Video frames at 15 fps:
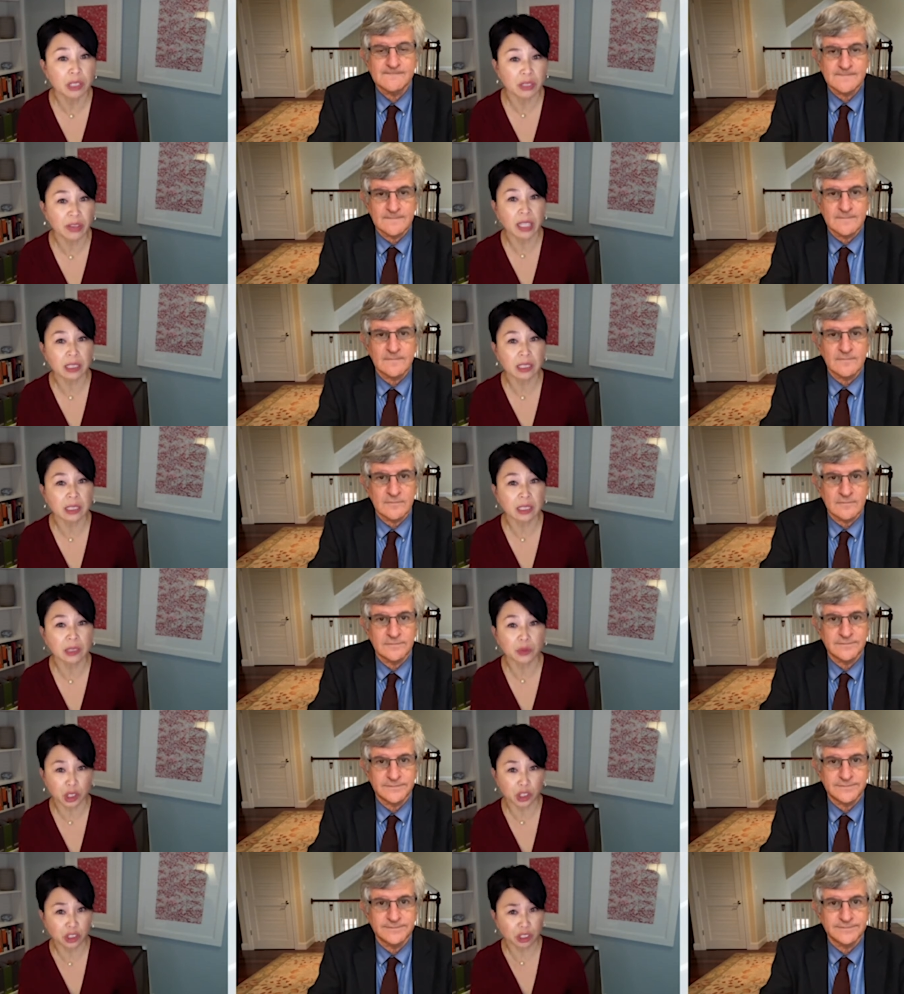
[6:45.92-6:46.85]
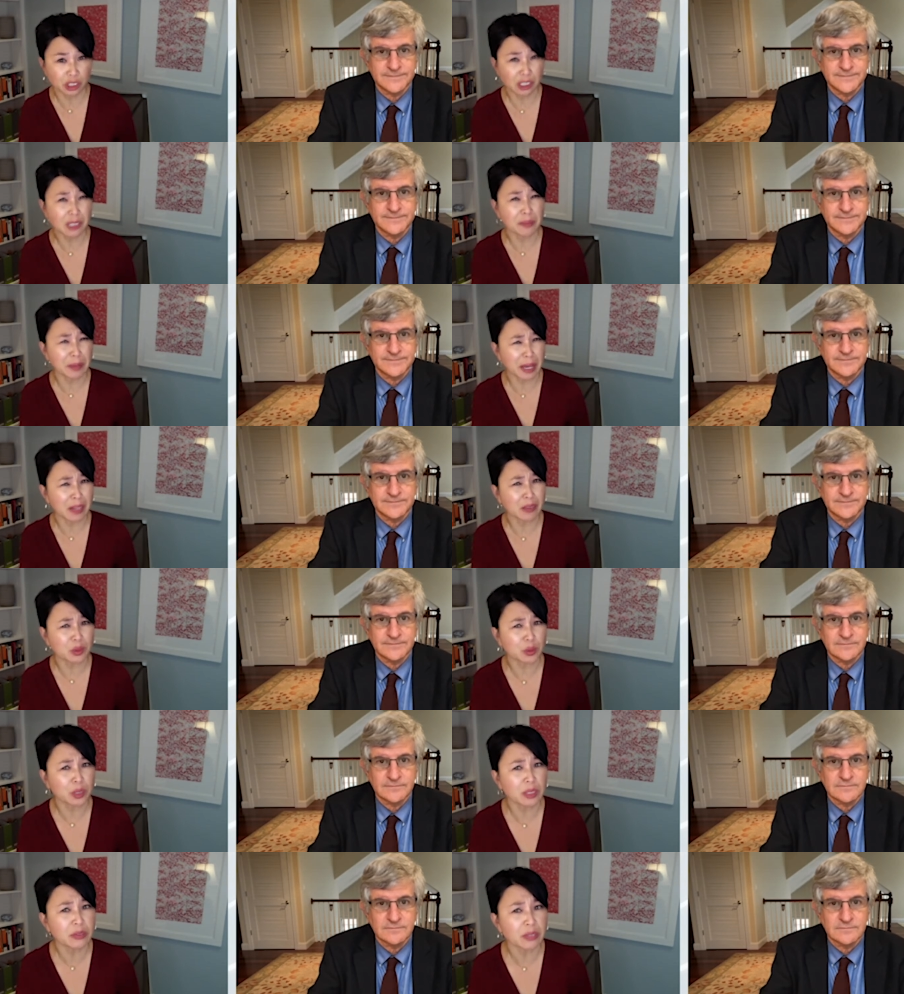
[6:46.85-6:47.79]
Speaker 1: vaccine, which took about
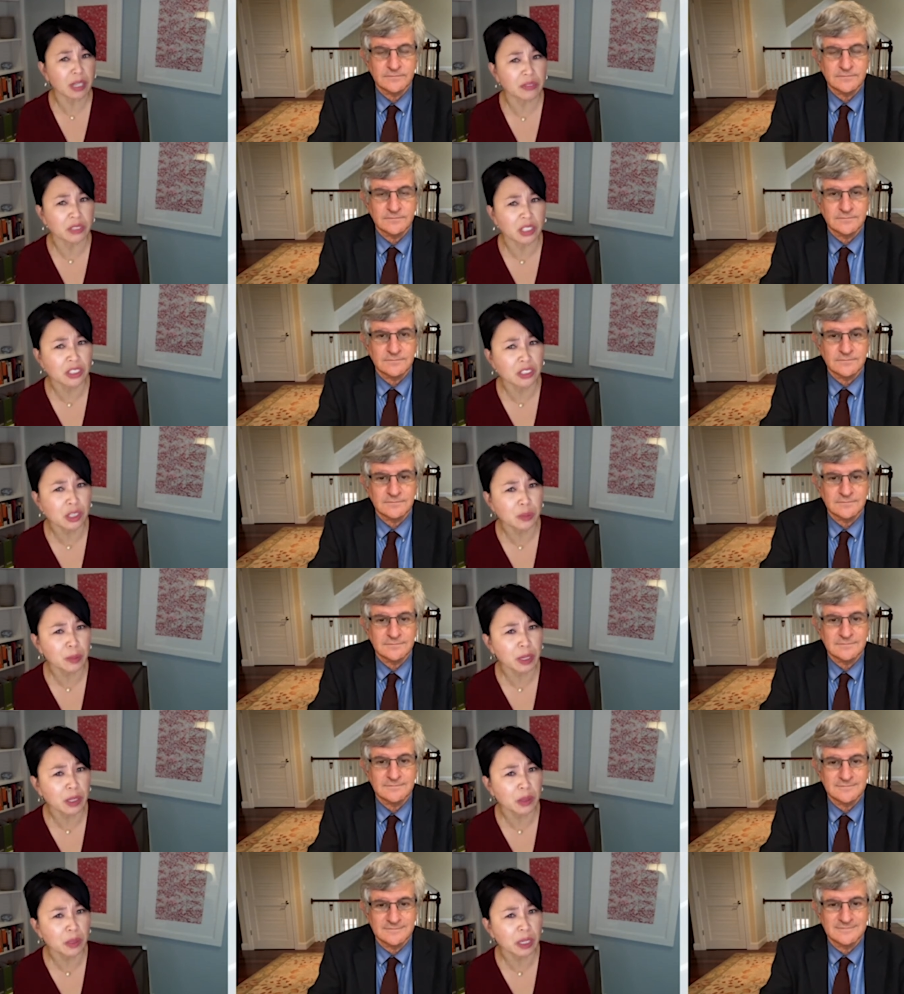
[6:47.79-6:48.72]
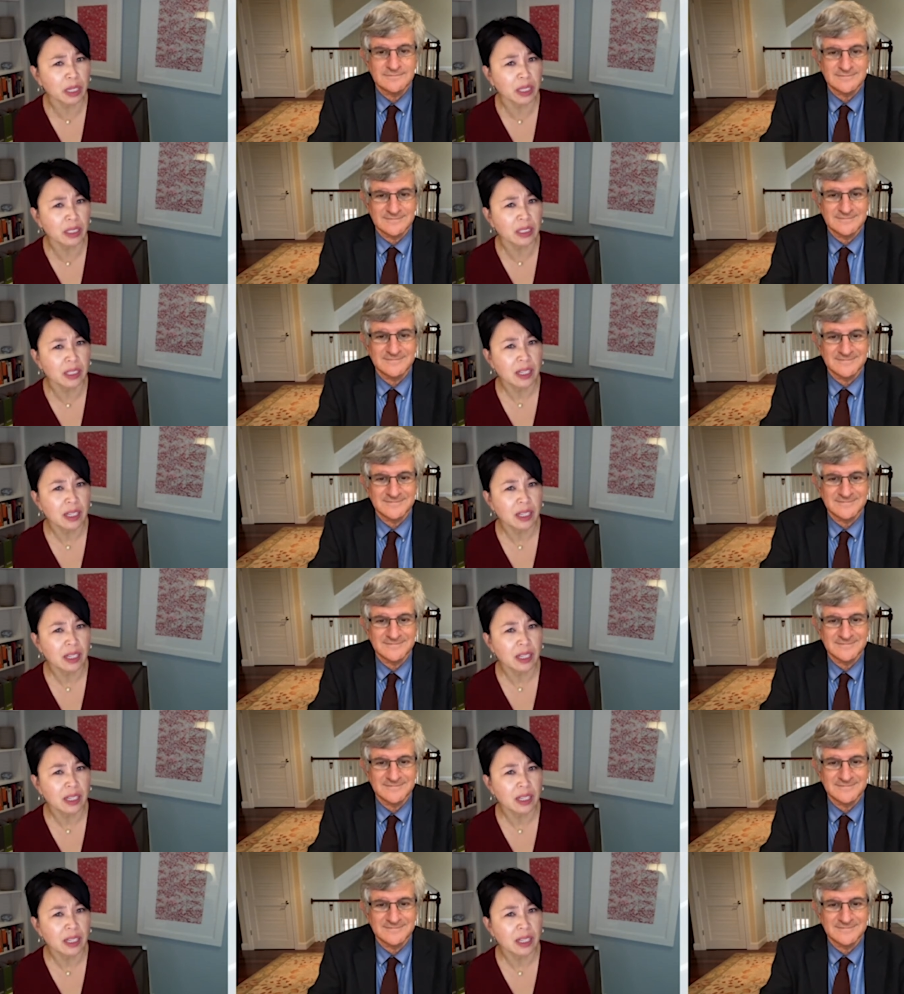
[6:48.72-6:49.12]
25 years, by the way.